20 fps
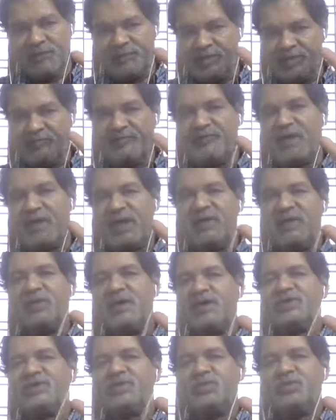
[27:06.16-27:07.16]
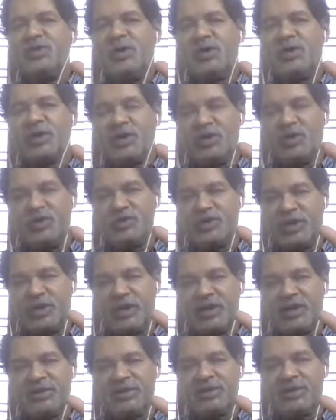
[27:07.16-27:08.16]
From five heads we are going to
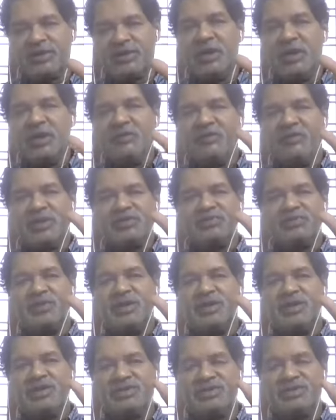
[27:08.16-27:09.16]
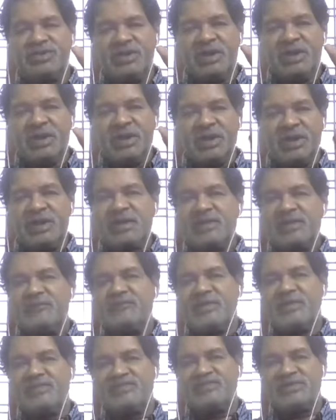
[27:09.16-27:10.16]
get. First one is
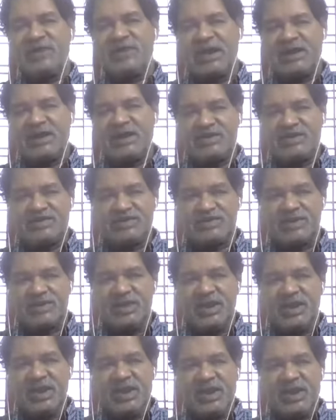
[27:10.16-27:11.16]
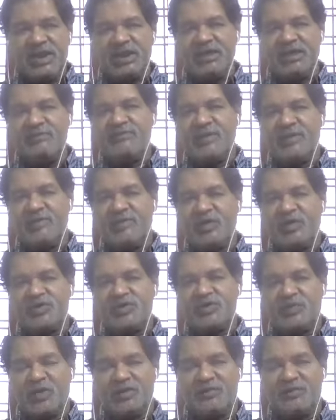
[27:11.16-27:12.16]
income from salaries, income from
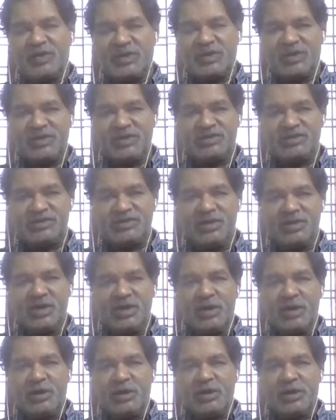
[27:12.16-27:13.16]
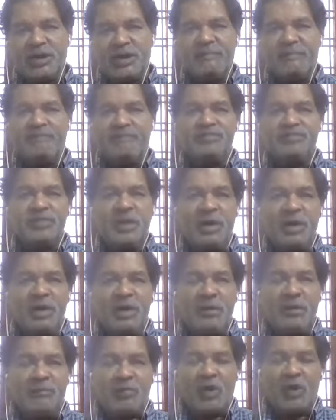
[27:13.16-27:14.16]
house properties, okay,
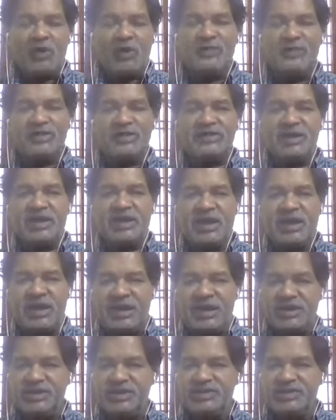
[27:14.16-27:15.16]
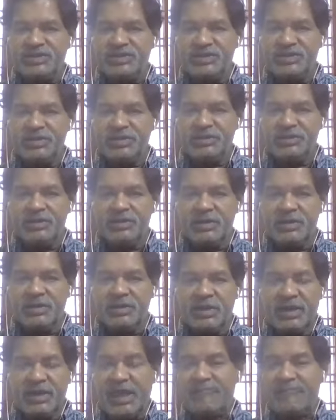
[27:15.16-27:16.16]
profits and gains,
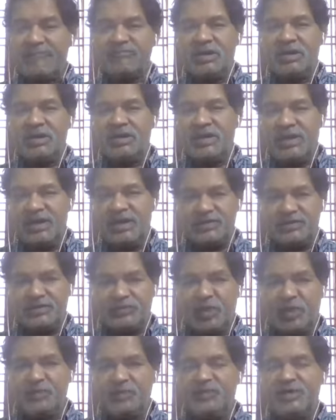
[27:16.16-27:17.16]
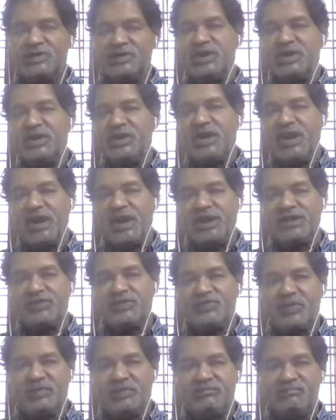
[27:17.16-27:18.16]
capital gains, profits and
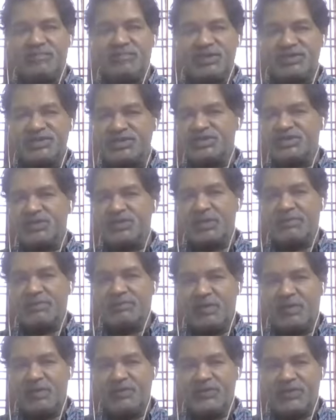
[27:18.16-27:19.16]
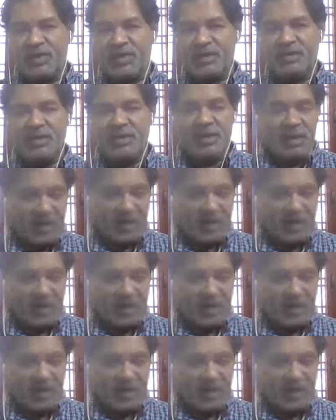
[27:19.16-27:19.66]
gains from business or profession.